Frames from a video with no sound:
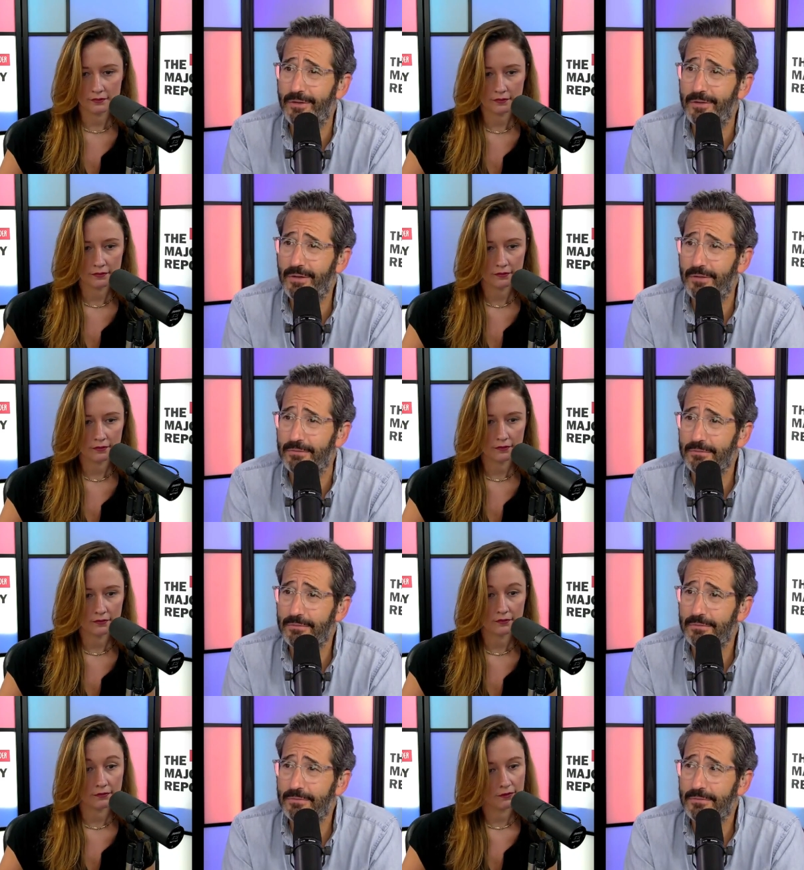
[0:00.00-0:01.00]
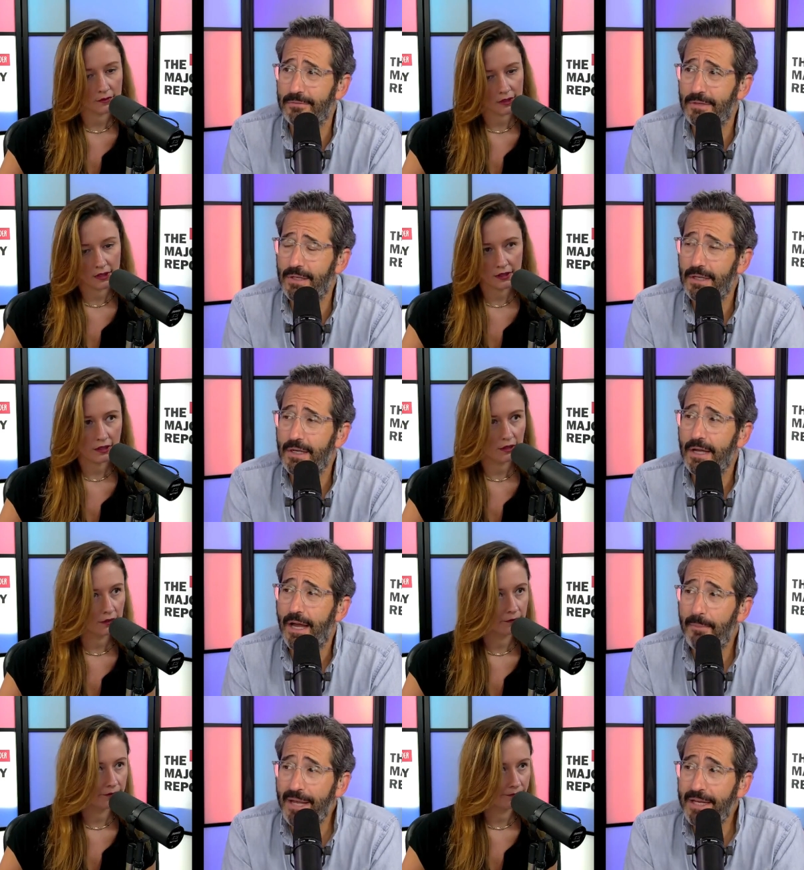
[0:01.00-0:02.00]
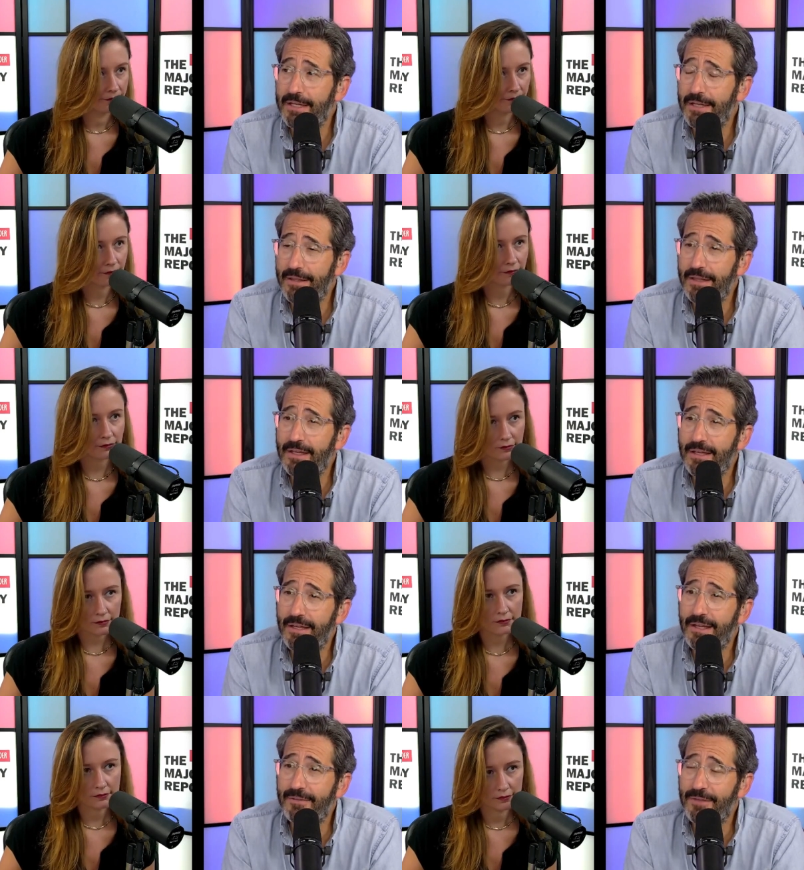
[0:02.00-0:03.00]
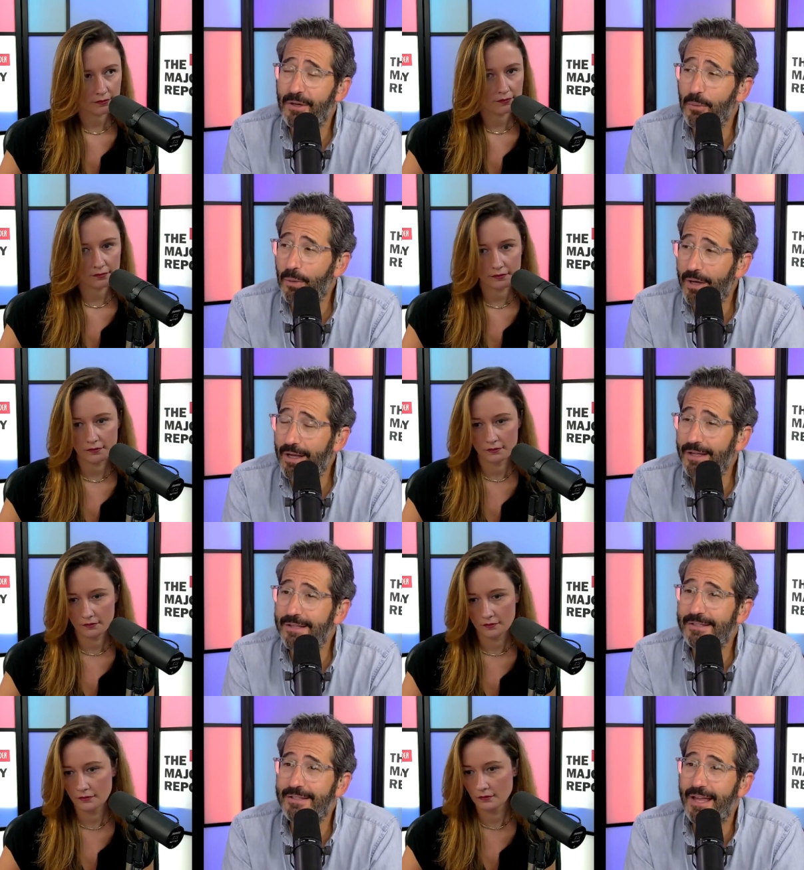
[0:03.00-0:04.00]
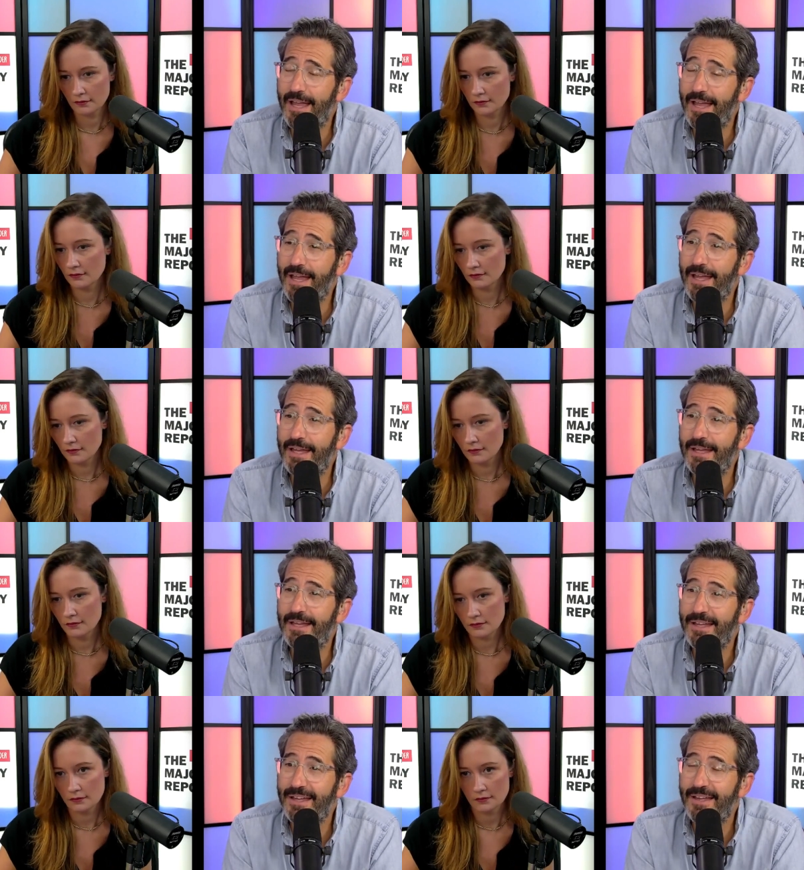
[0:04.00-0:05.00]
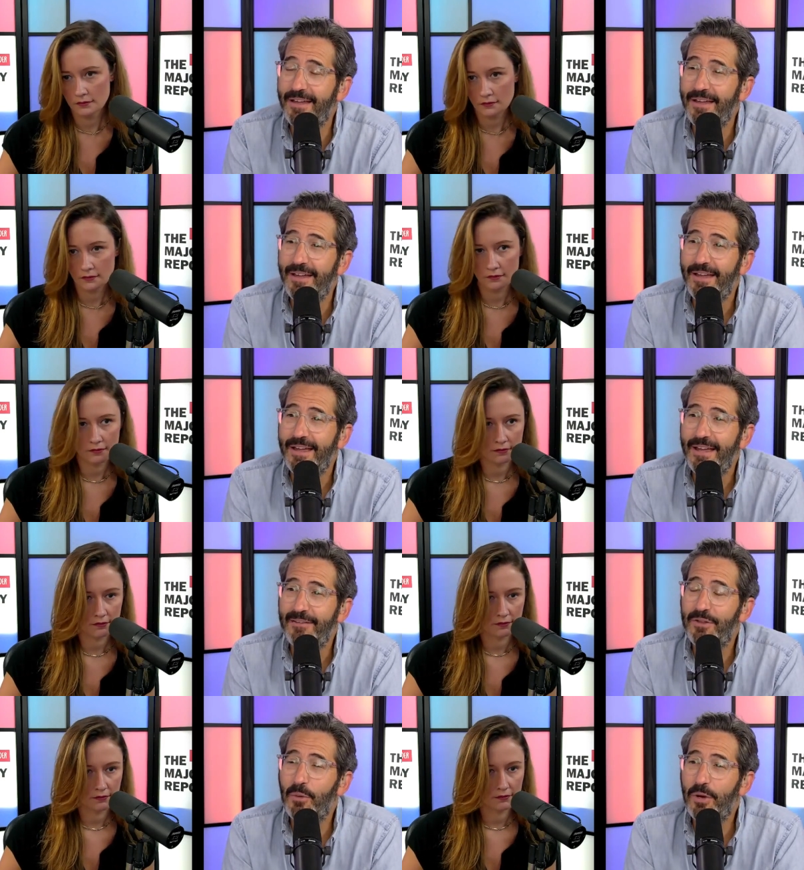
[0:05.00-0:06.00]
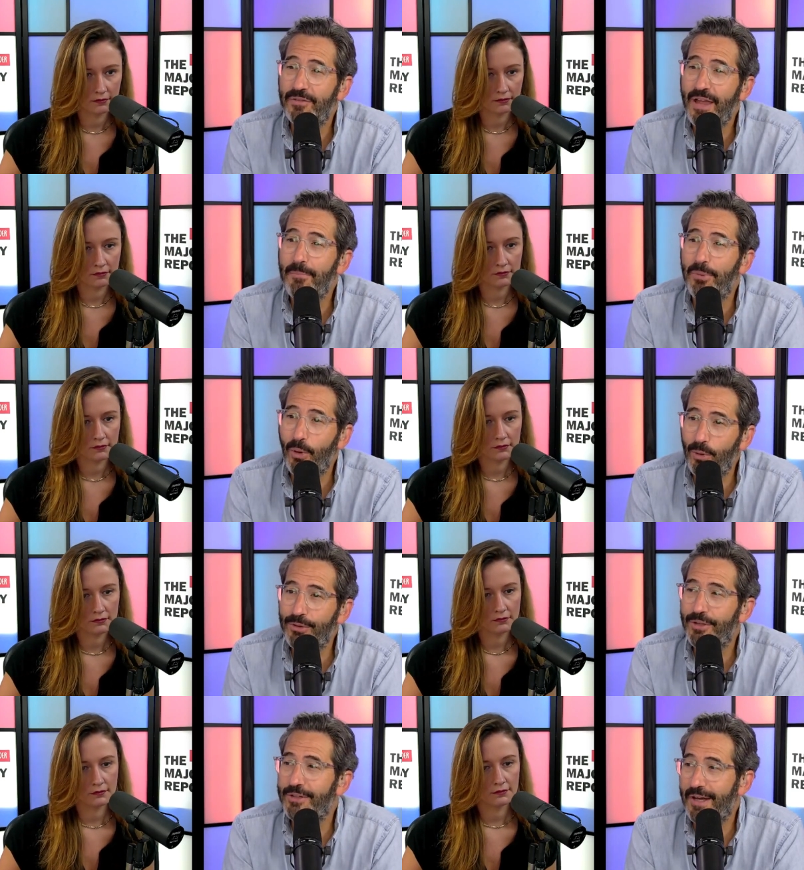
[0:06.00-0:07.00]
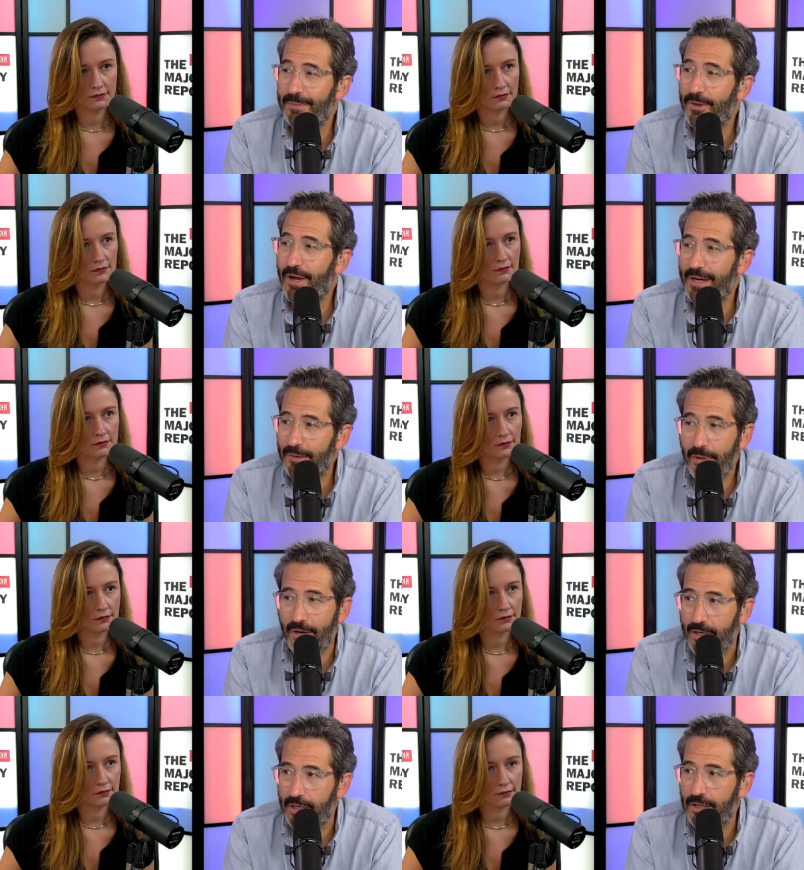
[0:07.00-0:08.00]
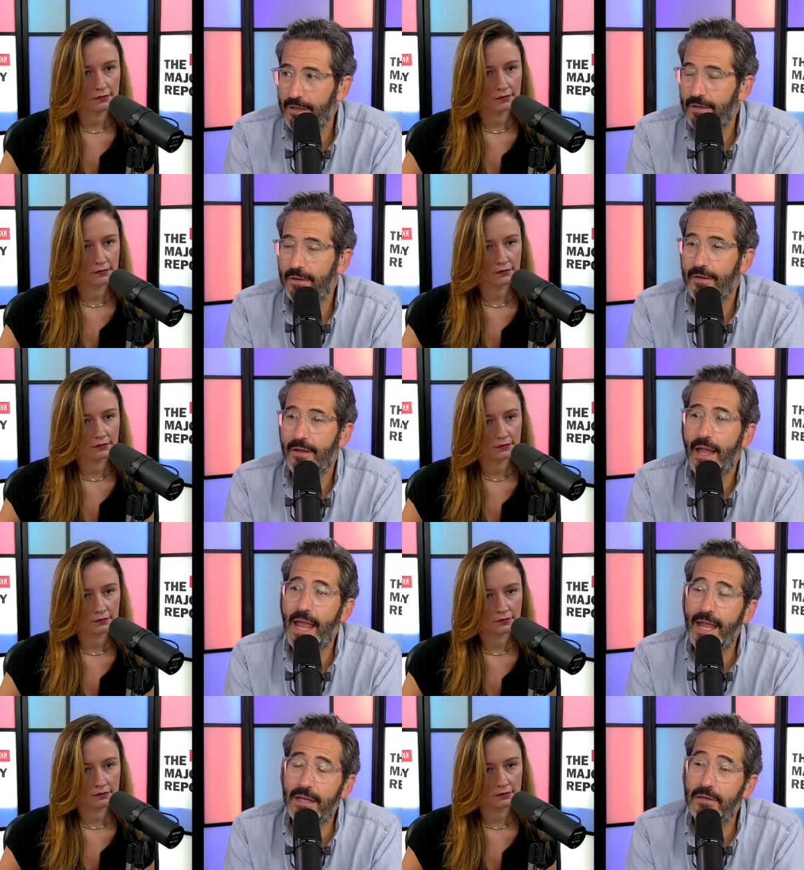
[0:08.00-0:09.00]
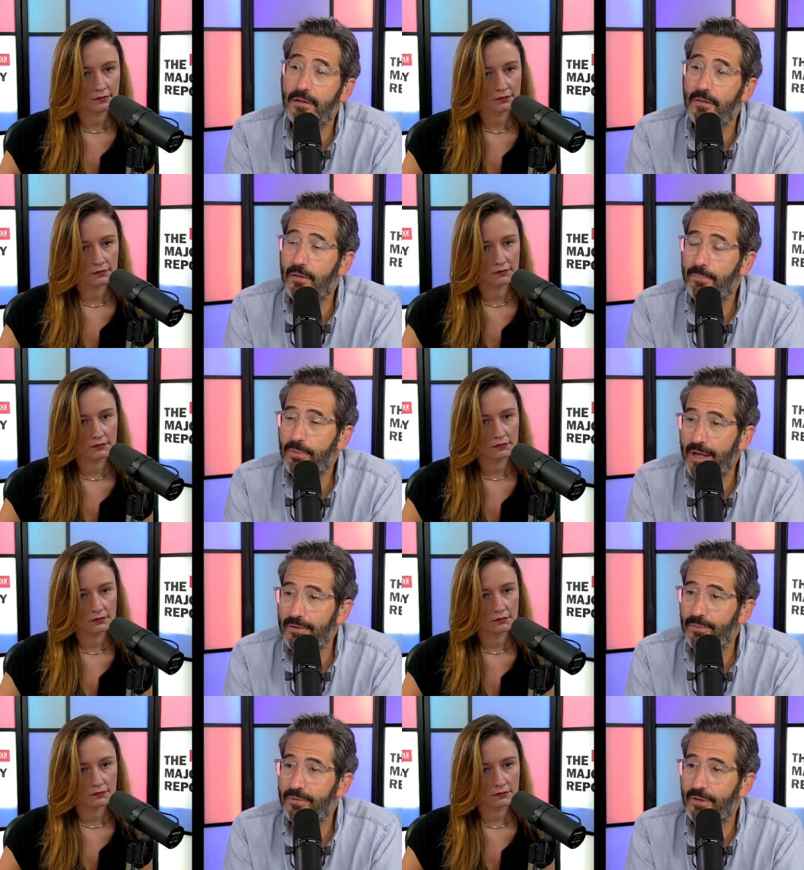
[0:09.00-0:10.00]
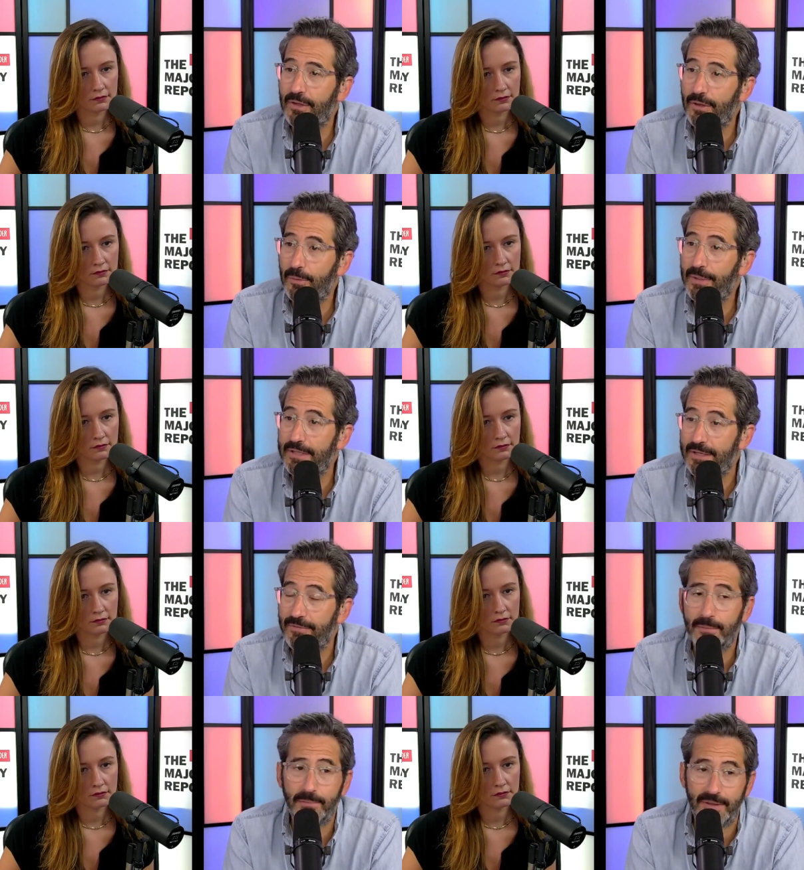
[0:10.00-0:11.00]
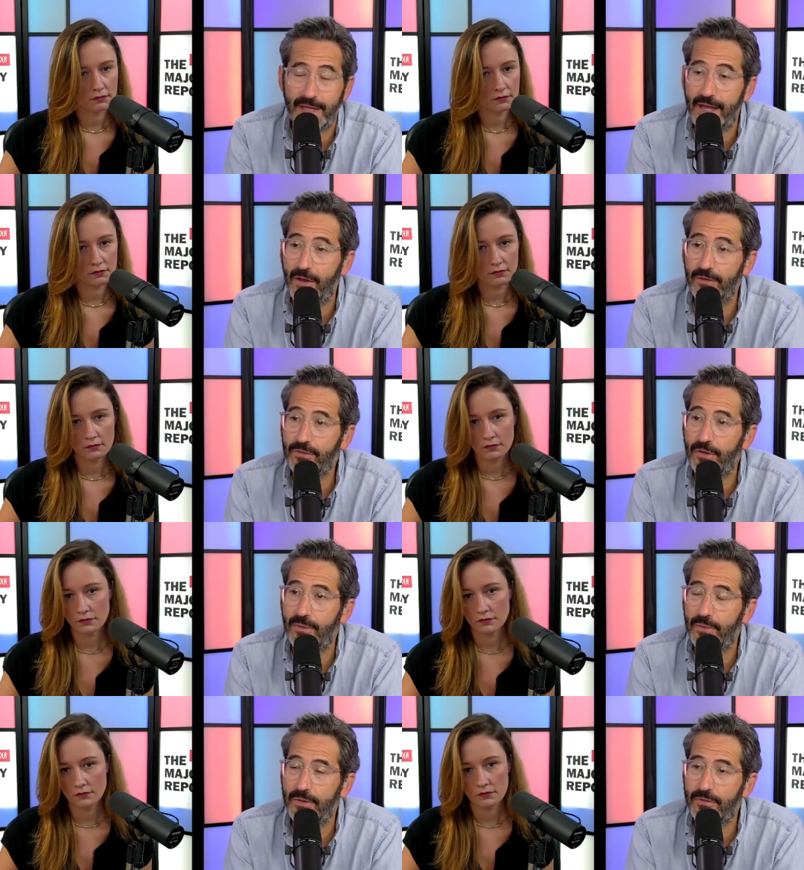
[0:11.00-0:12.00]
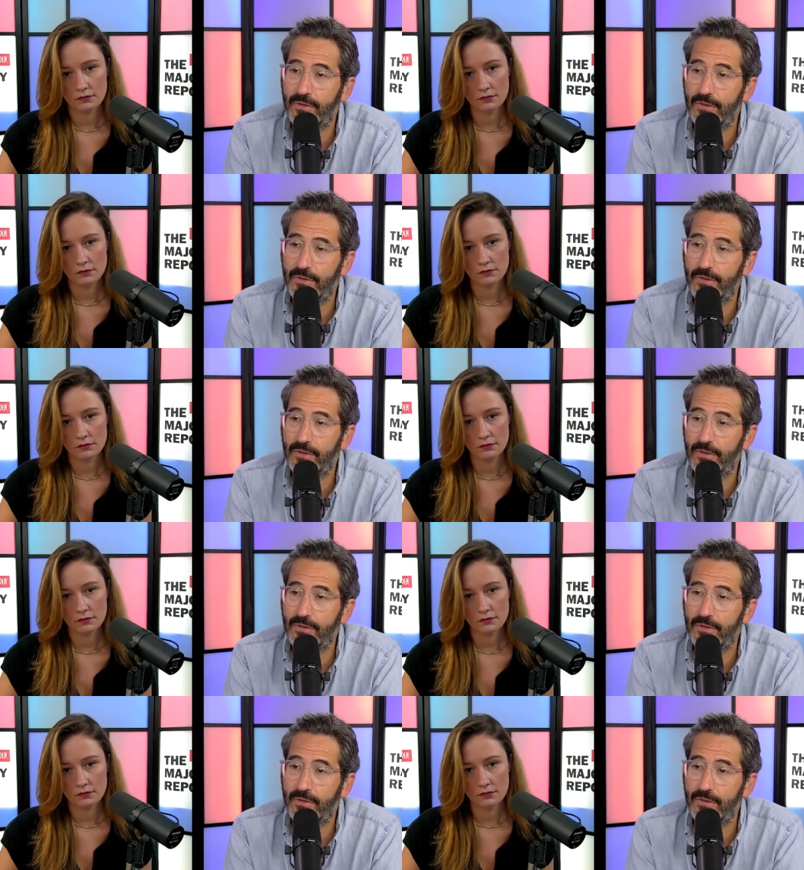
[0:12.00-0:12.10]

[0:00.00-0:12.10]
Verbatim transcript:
Speaker 1: it, too. I mean, the, if there was a if there was a bolder Democratic Party, and the press was a little bit different, but that also is